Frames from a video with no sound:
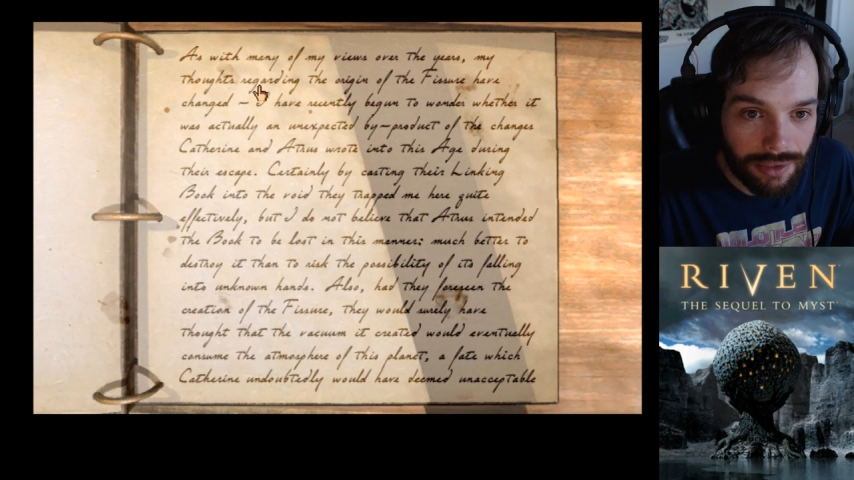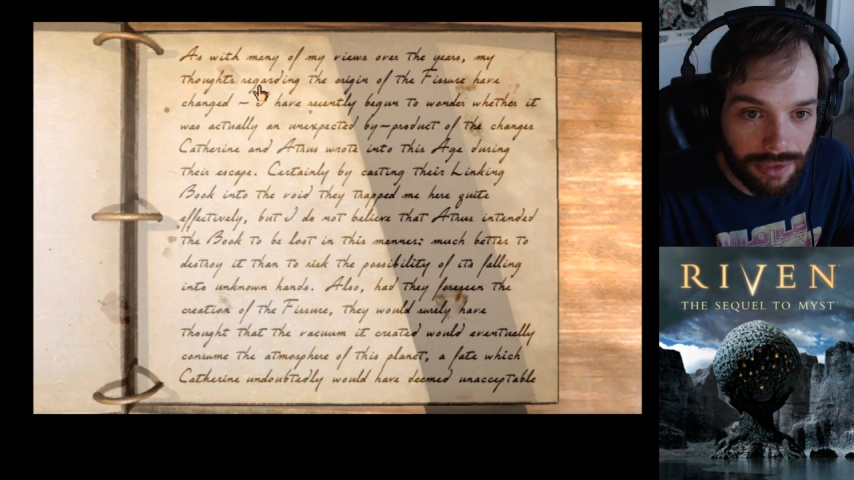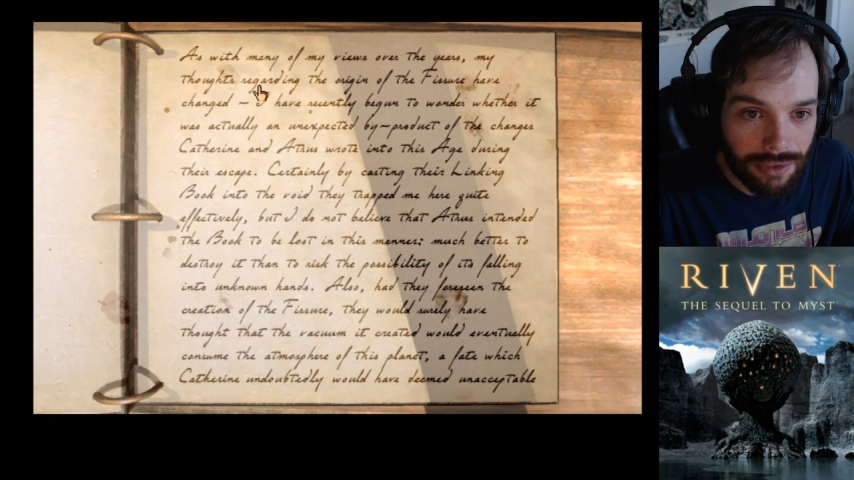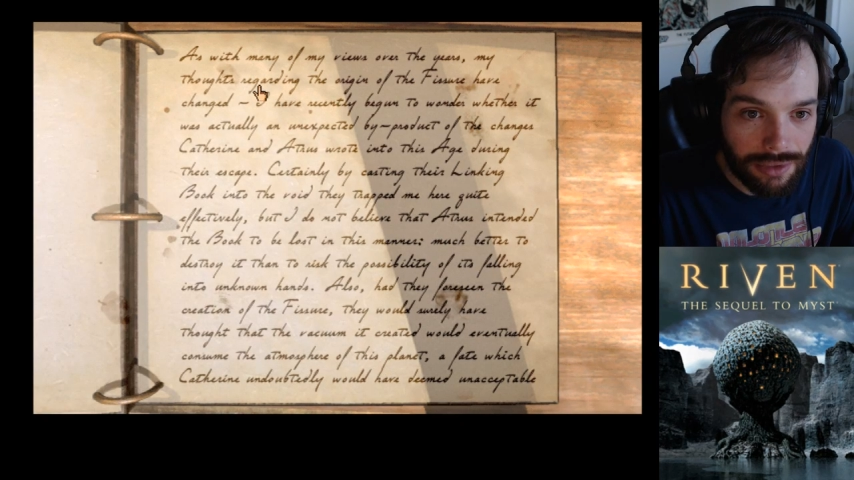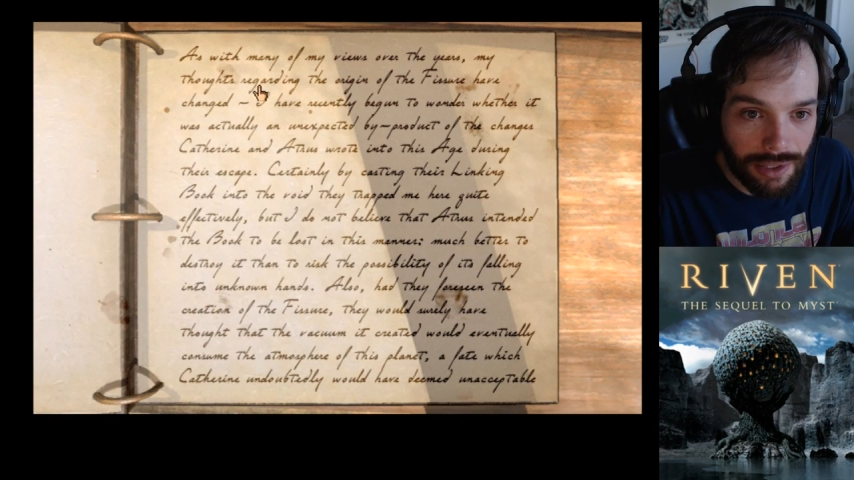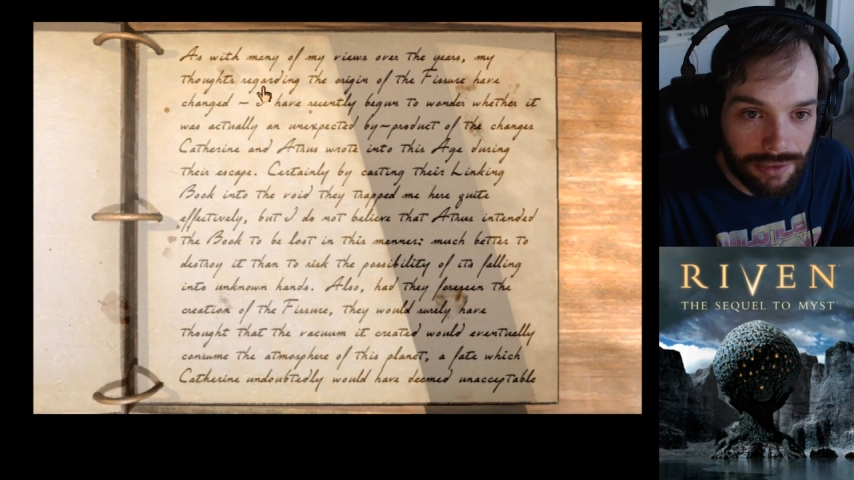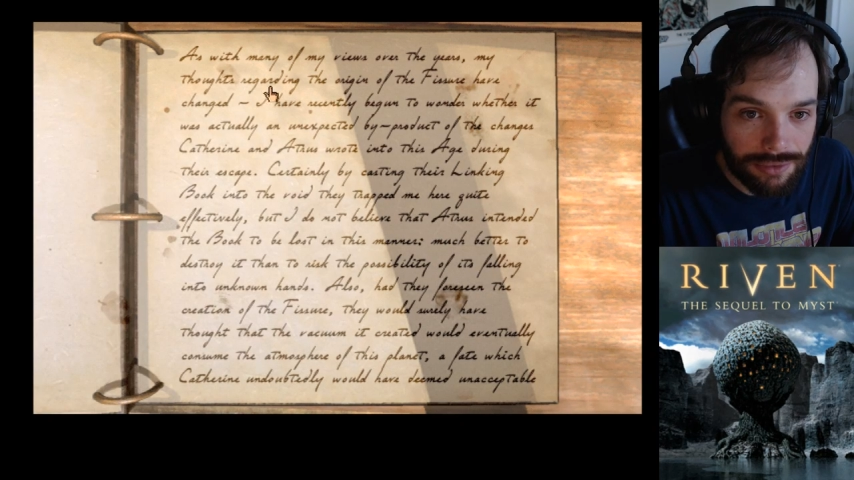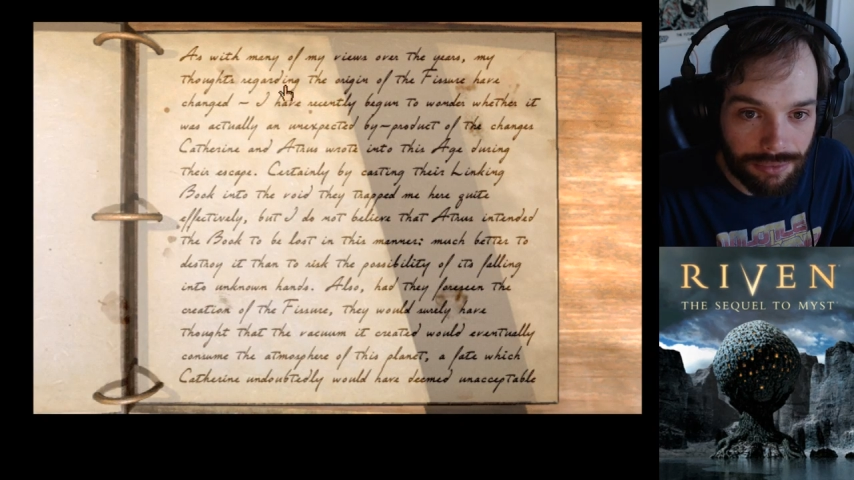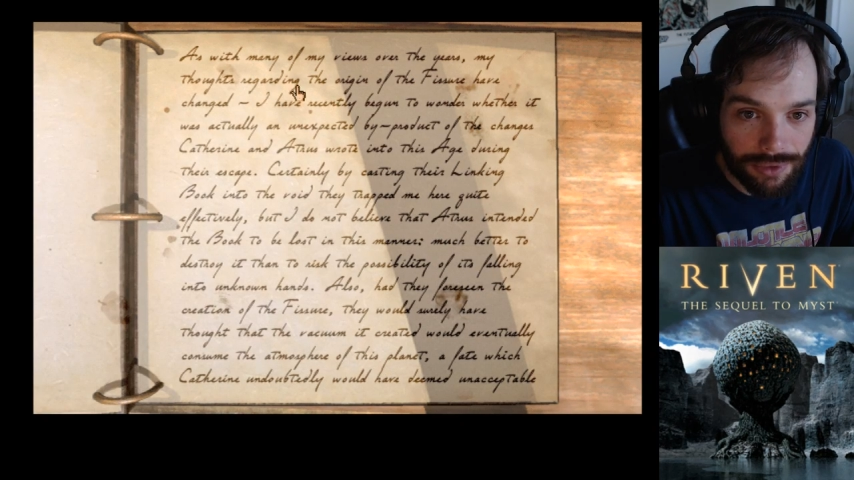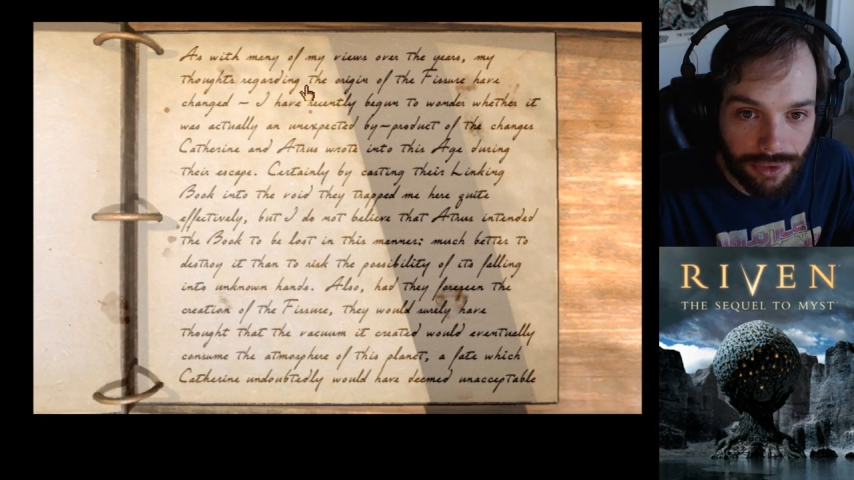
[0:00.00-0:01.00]

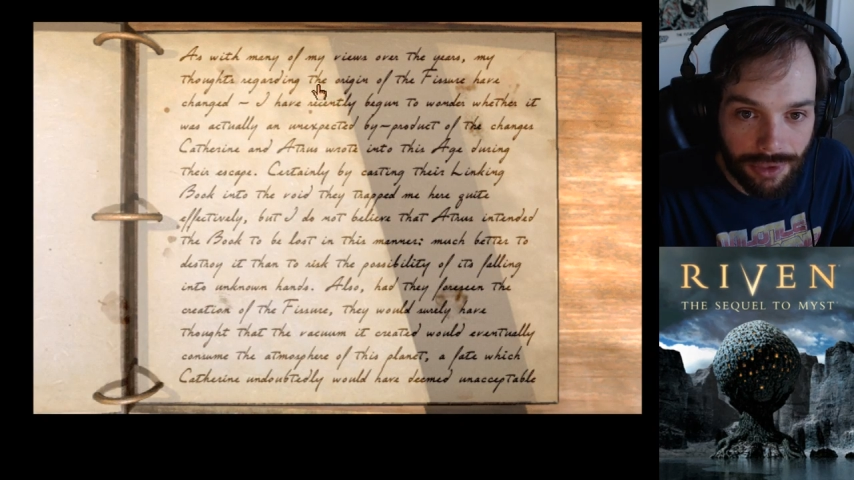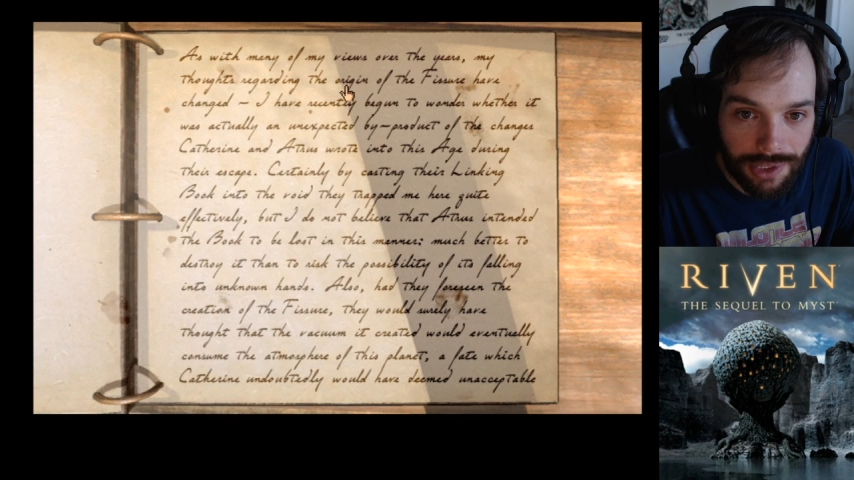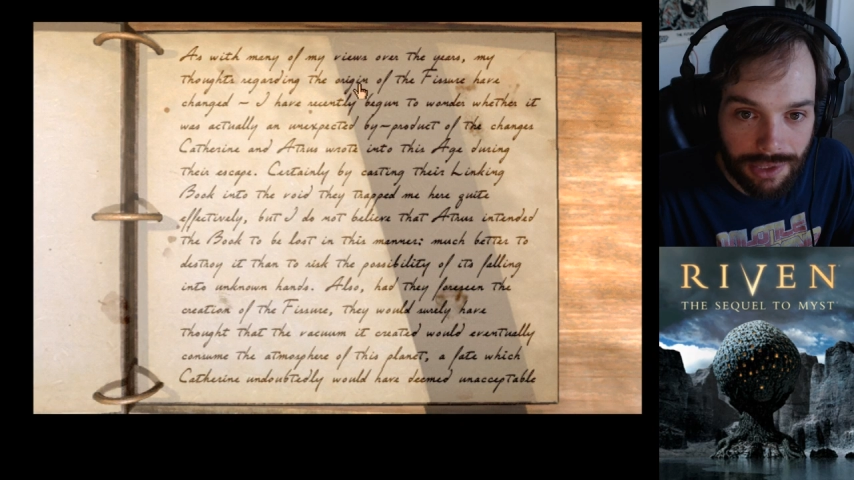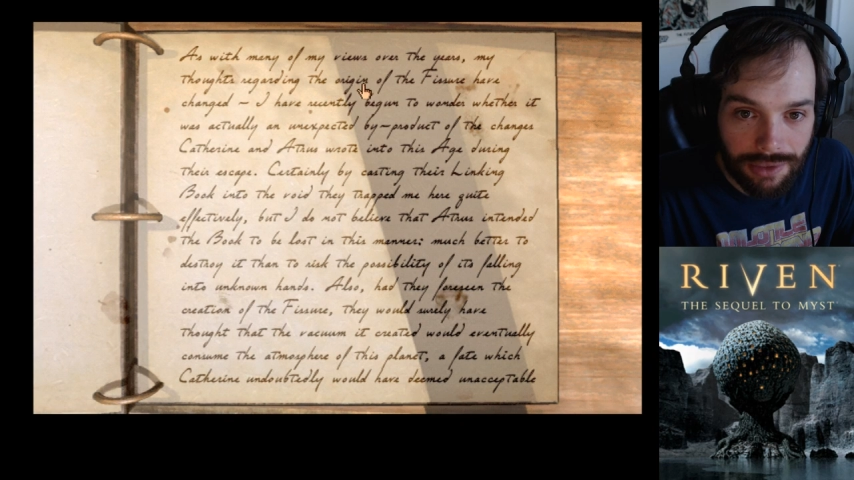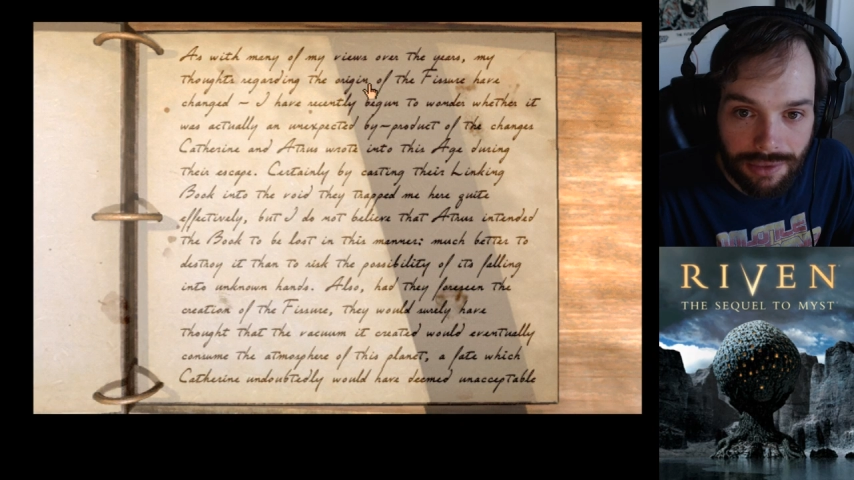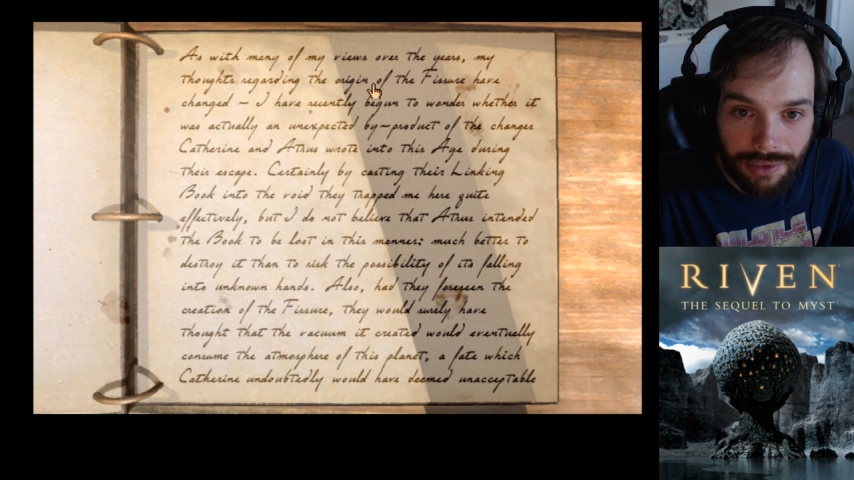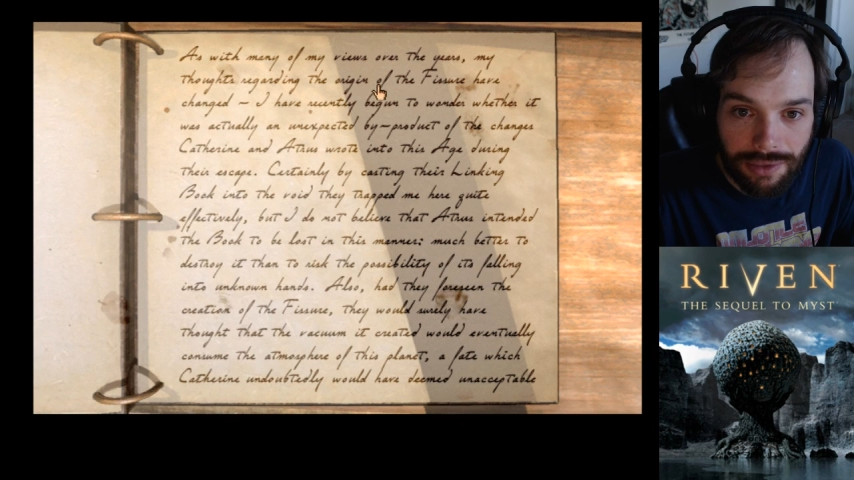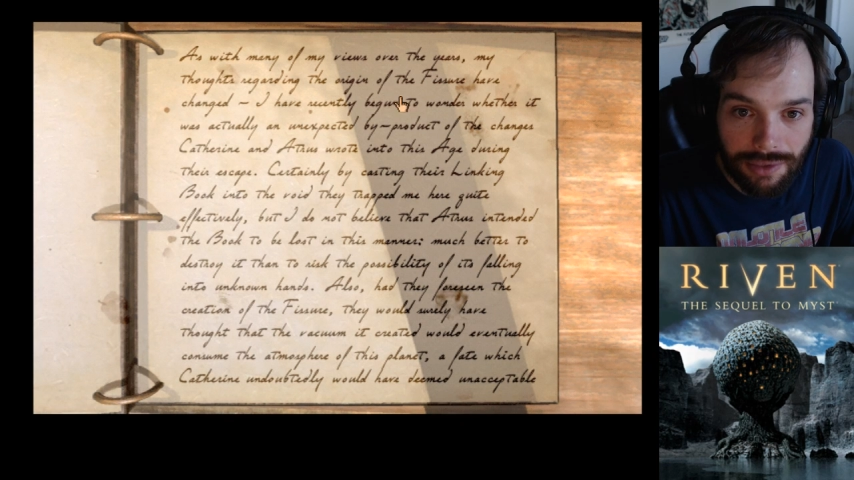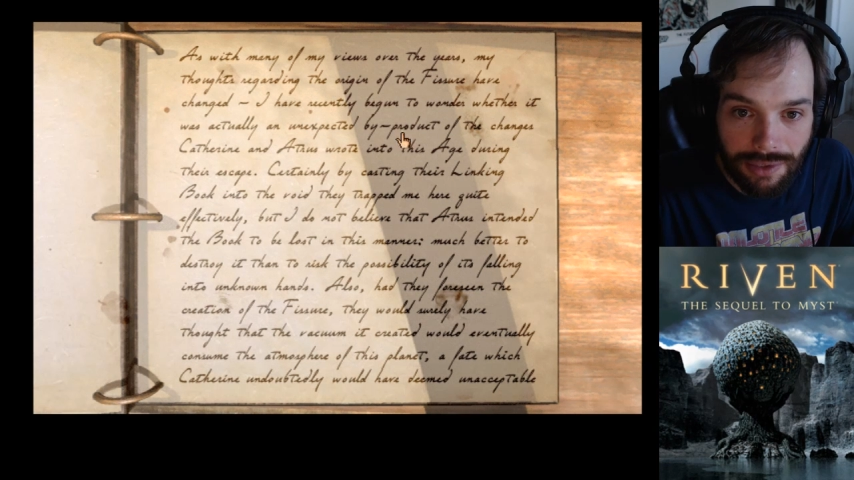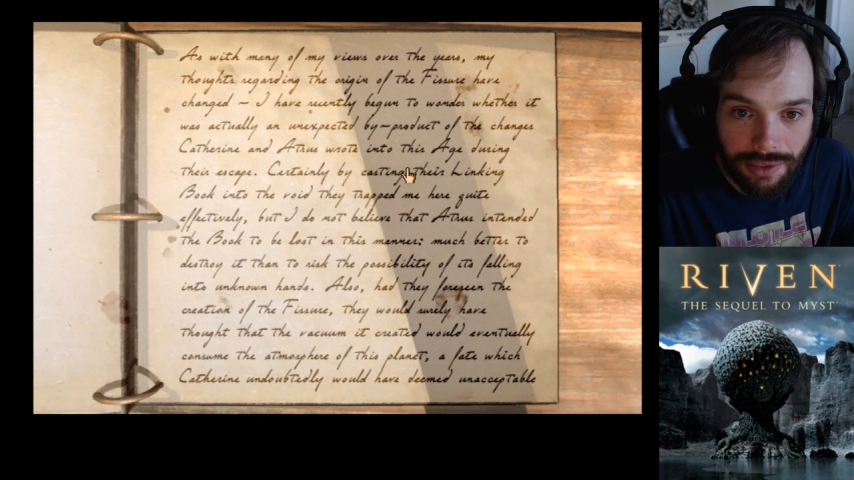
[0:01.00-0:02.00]
thoughts regarding
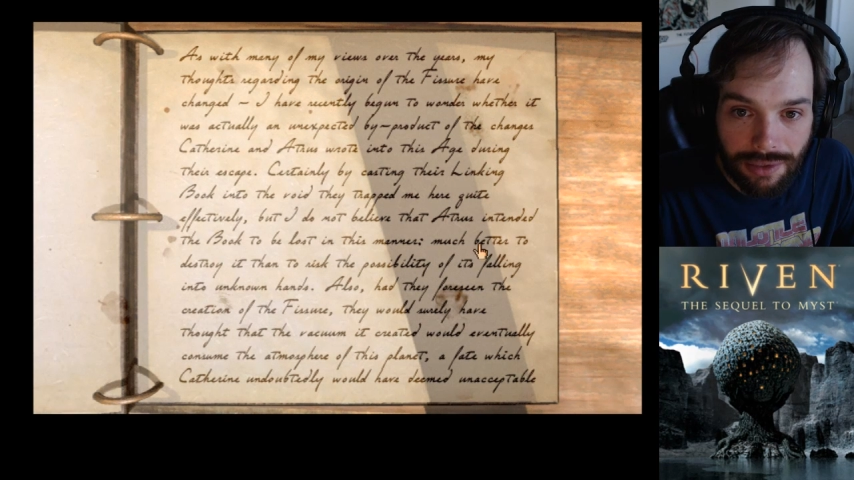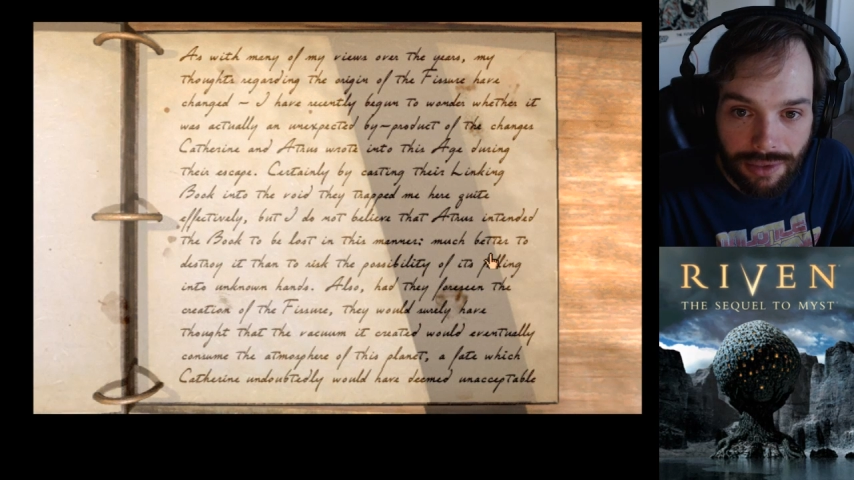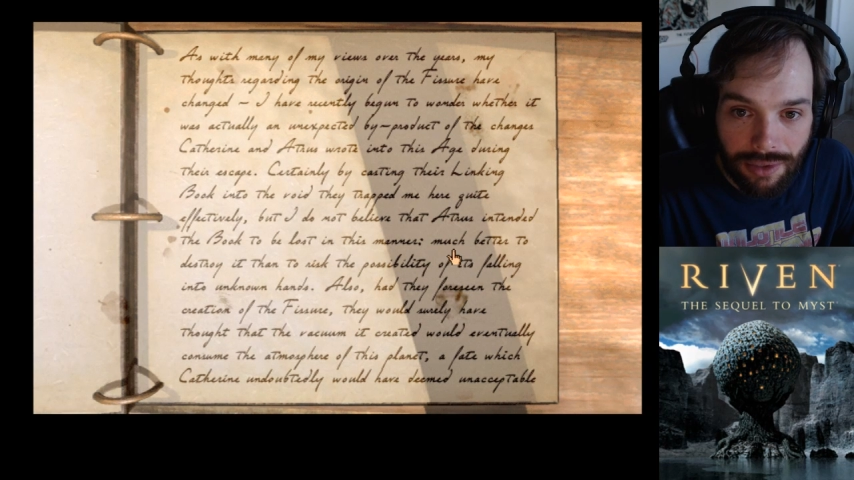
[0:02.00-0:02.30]
the